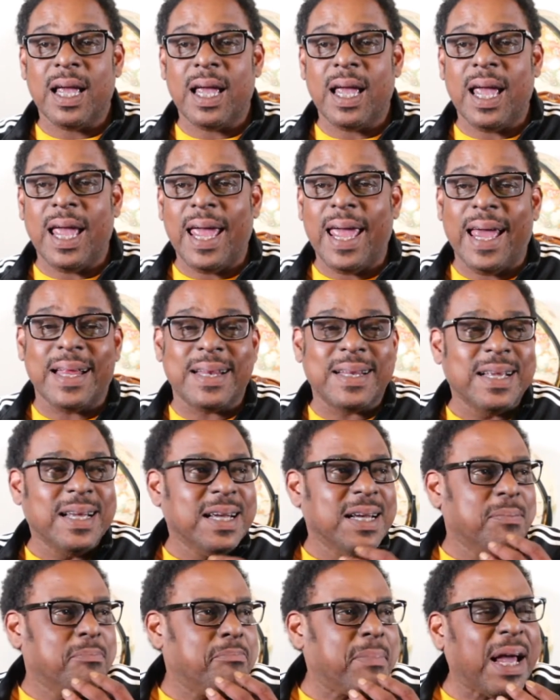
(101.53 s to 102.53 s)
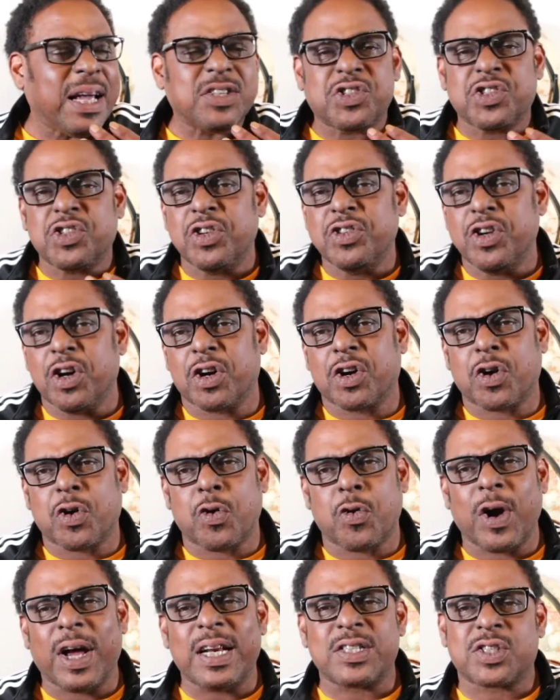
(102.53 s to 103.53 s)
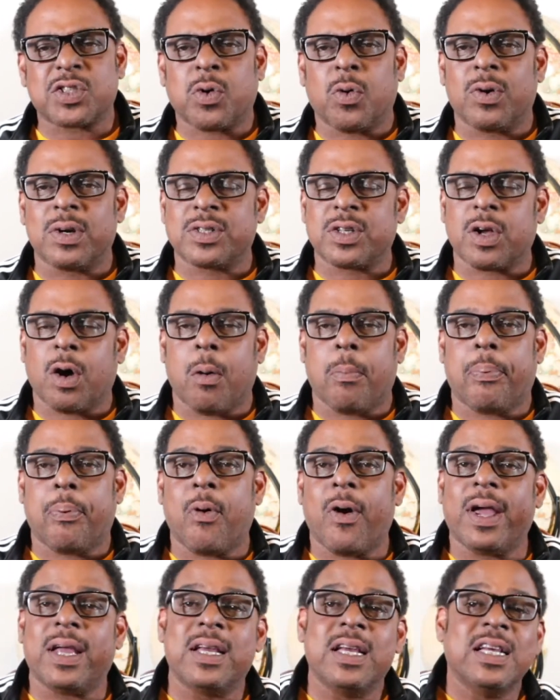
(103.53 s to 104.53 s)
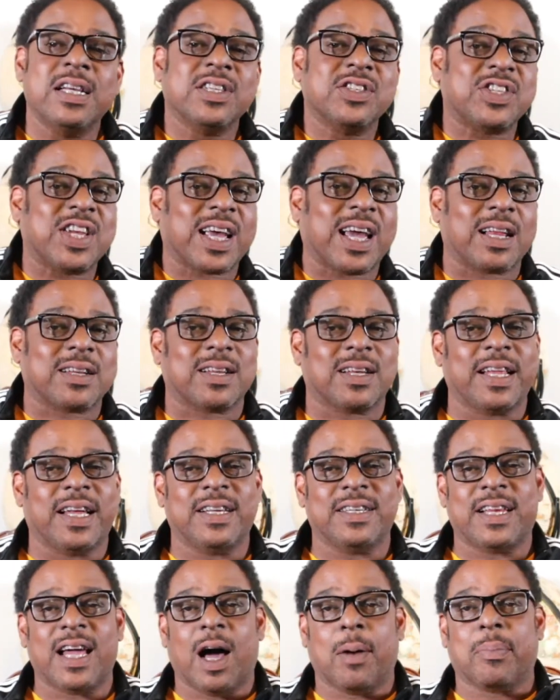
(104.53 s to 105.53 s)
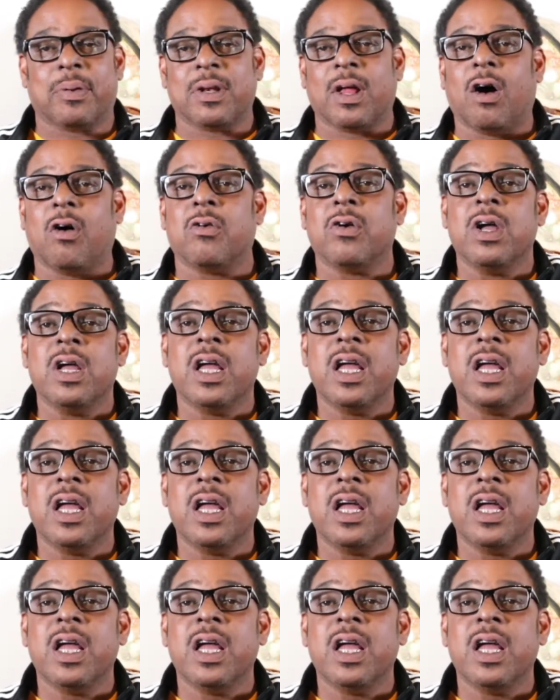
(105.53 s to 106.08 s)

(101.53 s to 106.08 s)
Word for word: and Make sure your credit score is on point. Check out the link down below.